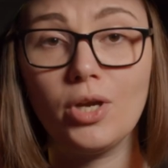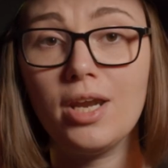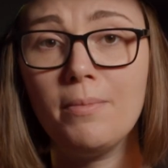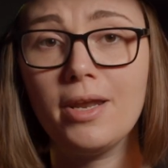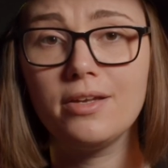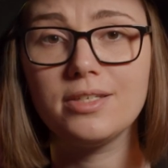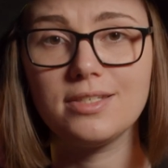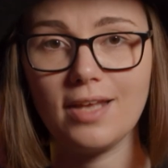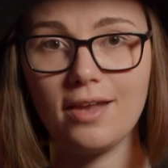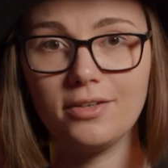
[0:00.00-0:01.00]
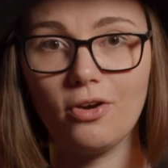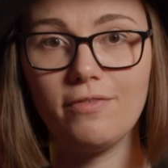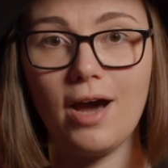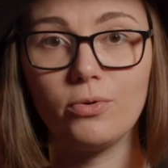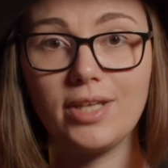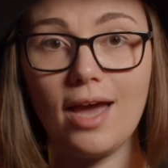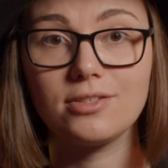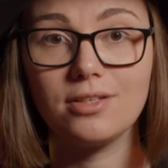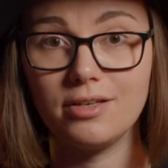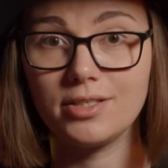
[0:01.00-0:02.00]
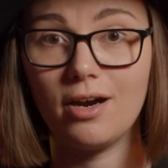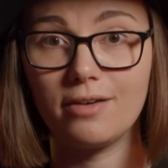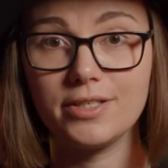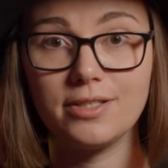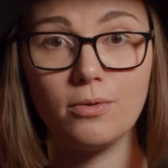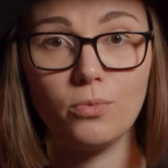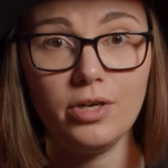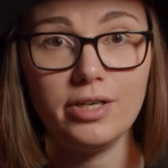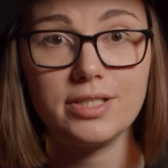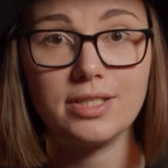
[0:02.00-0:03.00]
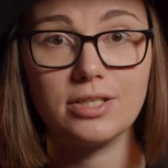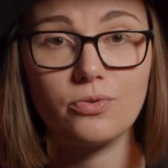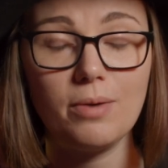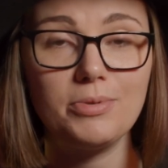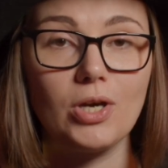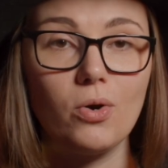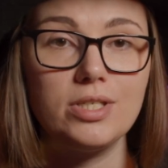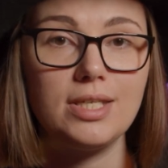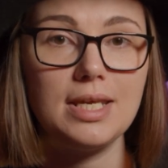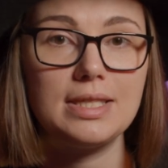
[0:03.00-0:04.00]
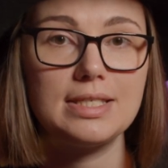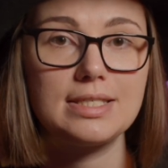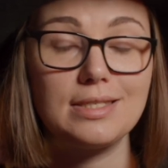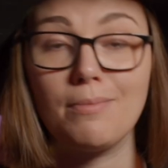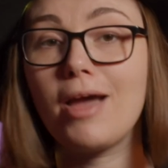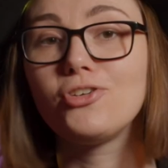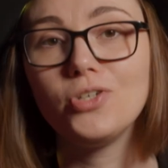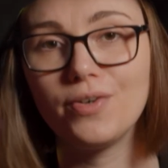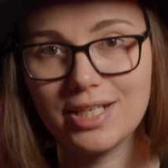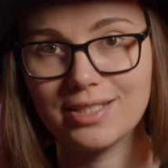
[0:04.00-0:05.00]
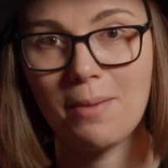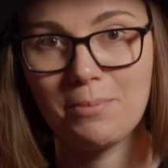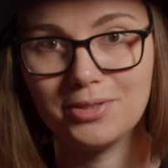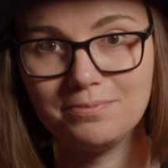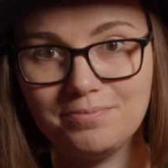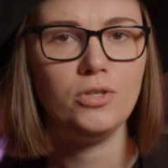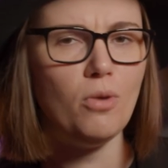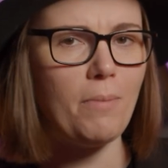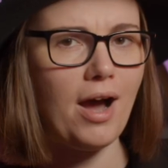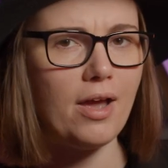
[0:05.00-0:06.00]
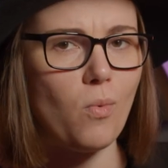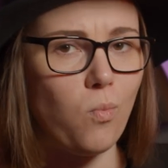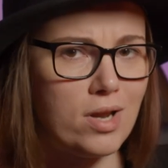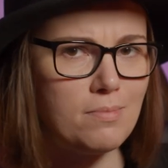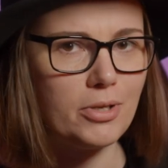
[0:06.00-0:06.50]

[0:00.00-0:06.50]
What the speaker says: To get a better understanding of how tax loss harvesting works in crypto, take this imaginary example. You buy one